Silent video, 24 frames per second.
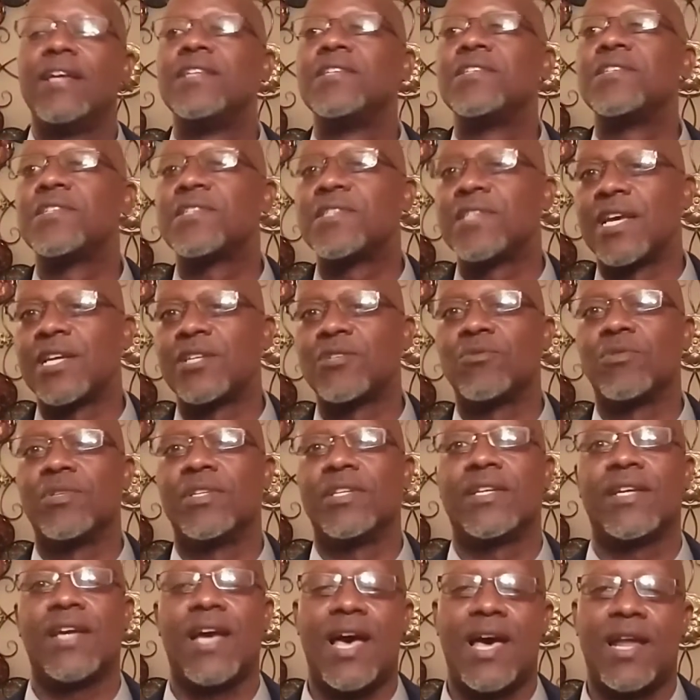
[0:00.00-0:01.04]
sexual
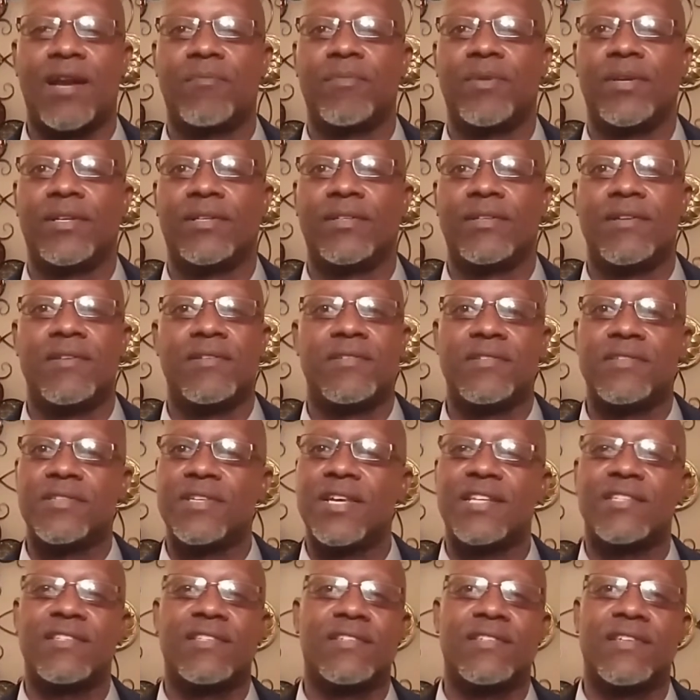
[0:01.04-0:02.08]
economy.
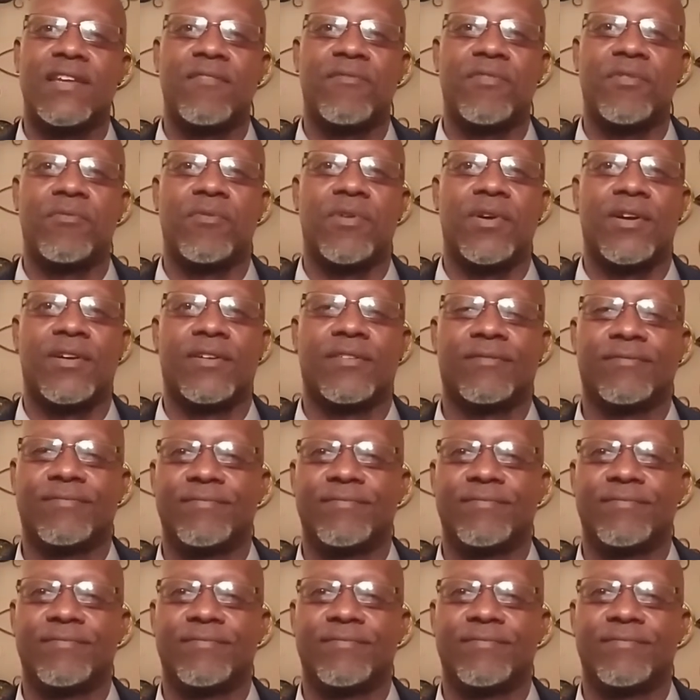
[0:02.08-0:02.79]
Sex is everywhere.